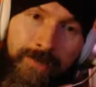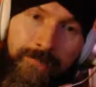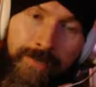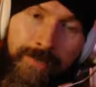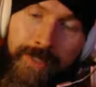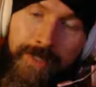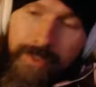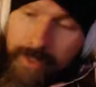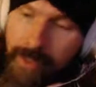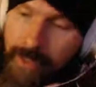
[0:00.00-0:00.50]

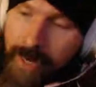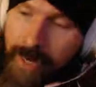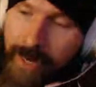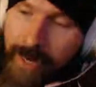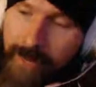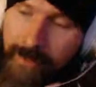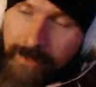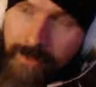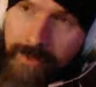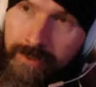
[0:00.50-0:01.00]
is
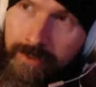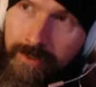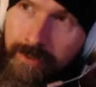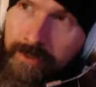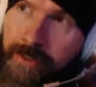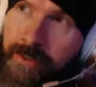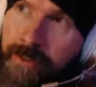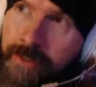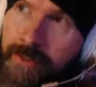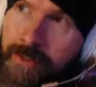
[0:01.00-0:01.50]
not
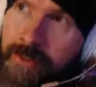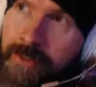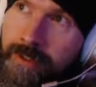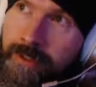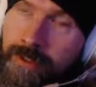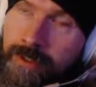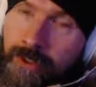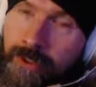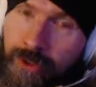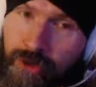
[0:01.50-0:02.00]

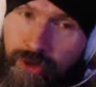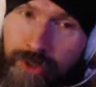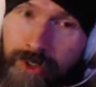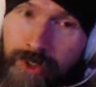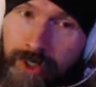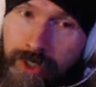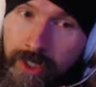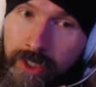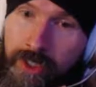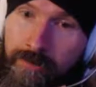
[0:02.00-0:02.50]

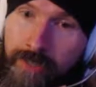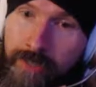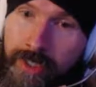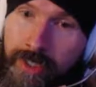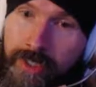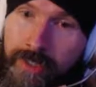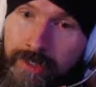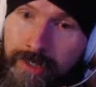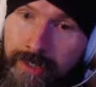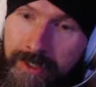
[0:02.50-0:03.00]
nutritious
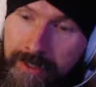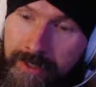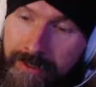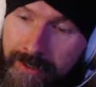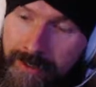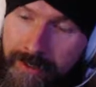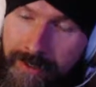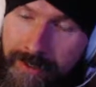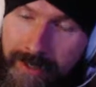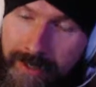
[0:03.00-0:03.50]
because
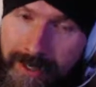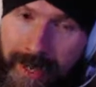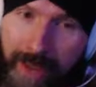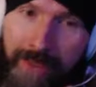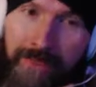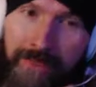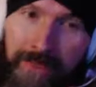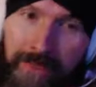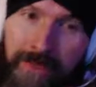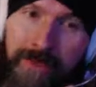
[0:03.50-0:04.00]
it's
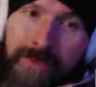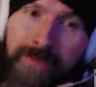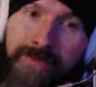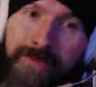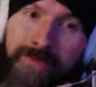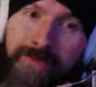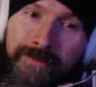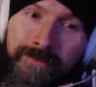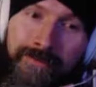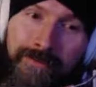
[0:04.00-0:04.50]
death
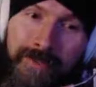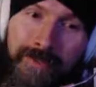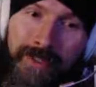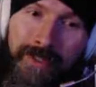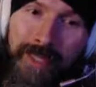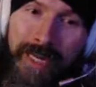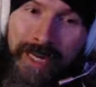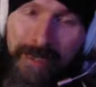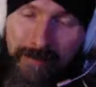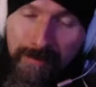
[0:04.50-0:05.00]

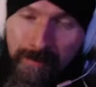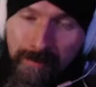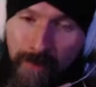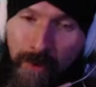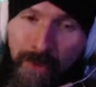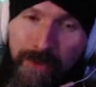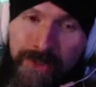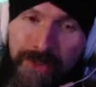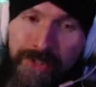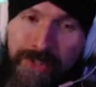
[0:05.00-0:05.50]
and it
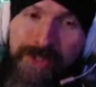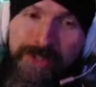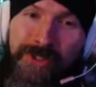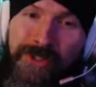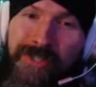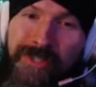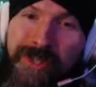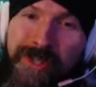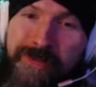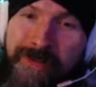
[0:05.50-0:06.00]
molds in your
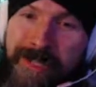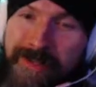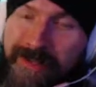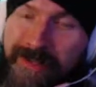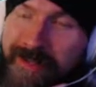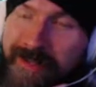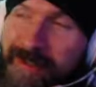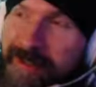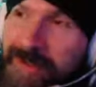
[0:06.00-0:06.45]
stomach,